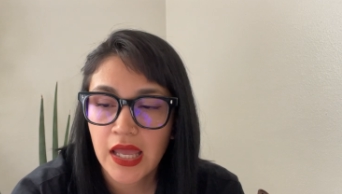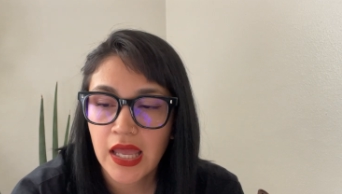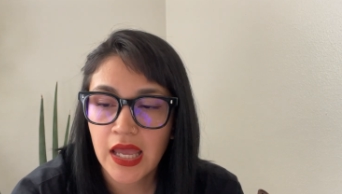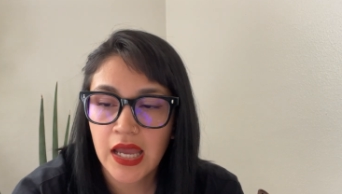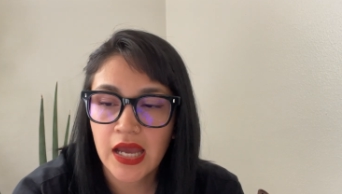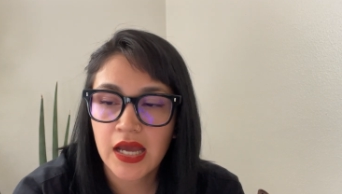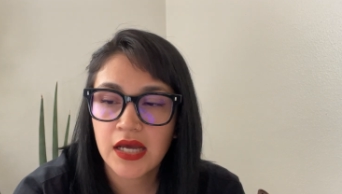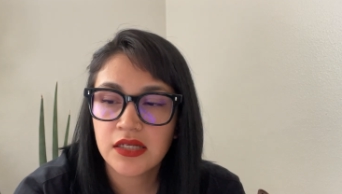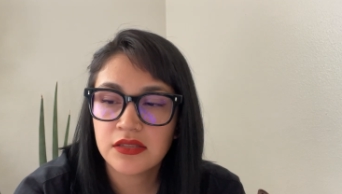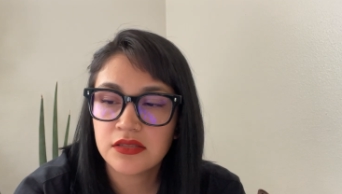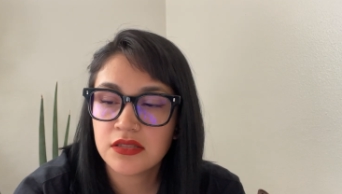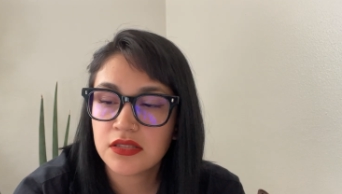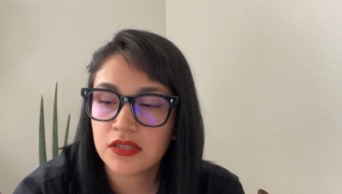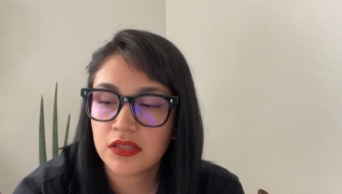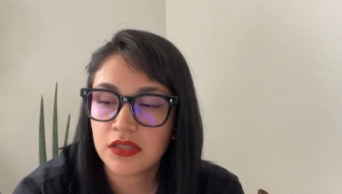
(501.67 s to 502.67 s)

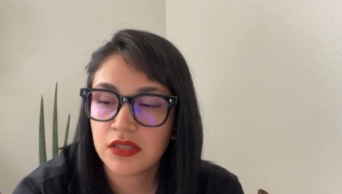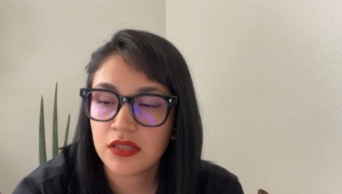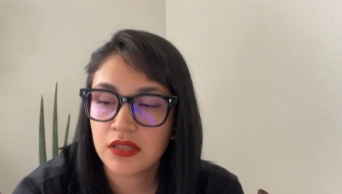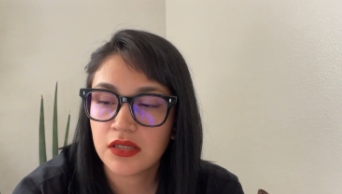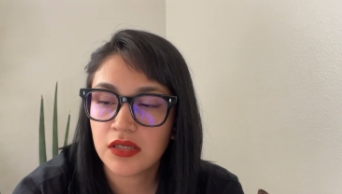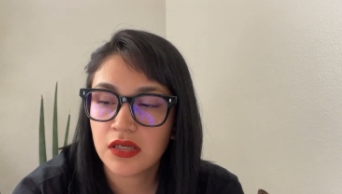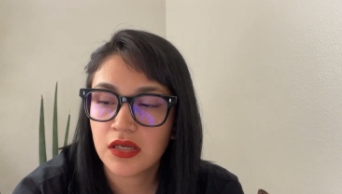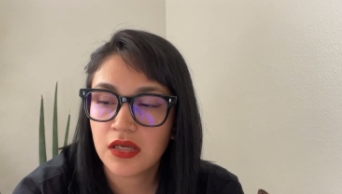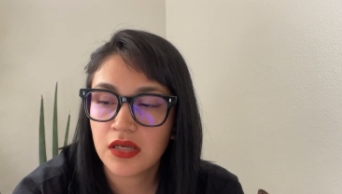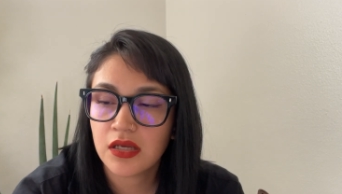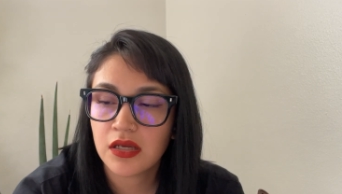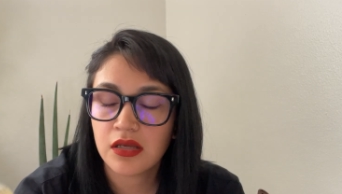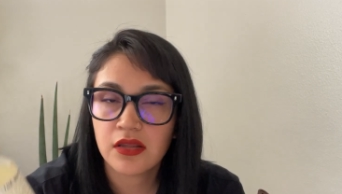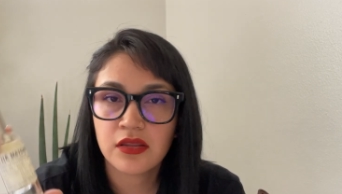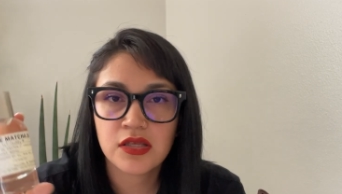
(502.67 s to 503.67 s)
And
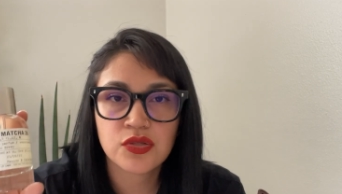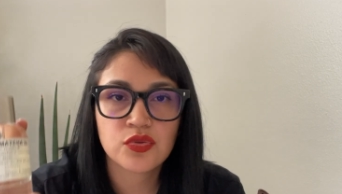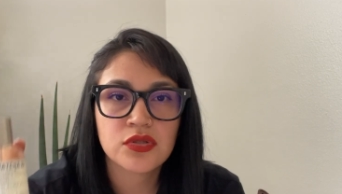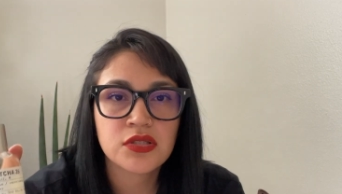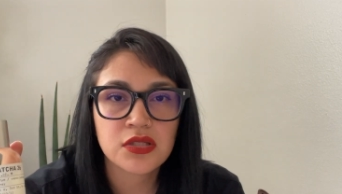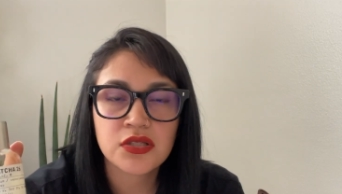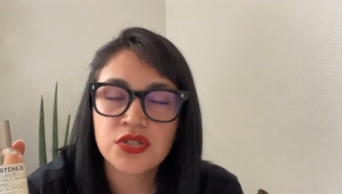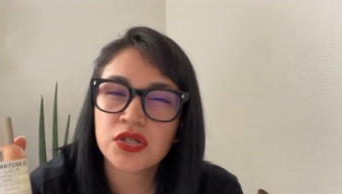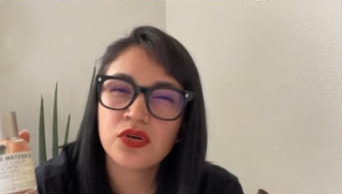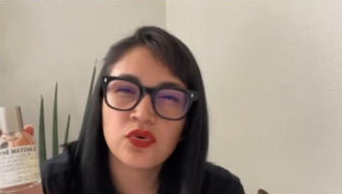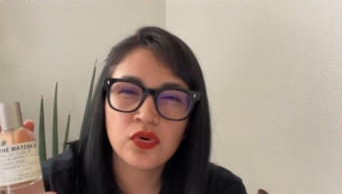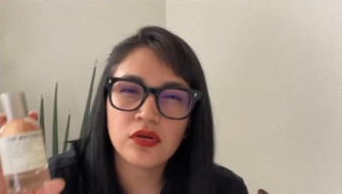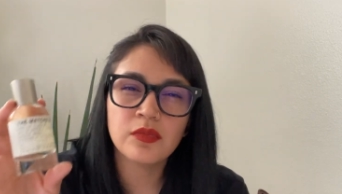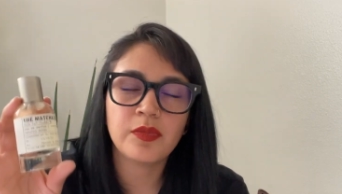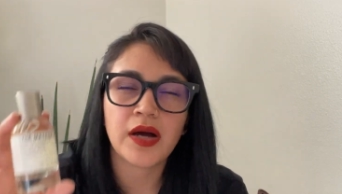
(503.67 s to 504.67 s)
this was such a
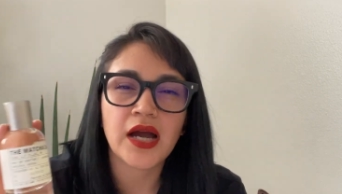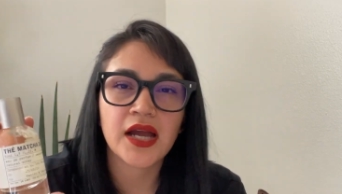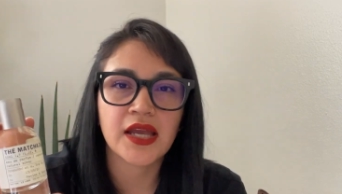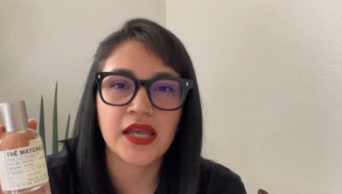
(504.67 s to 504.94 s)
cool buy.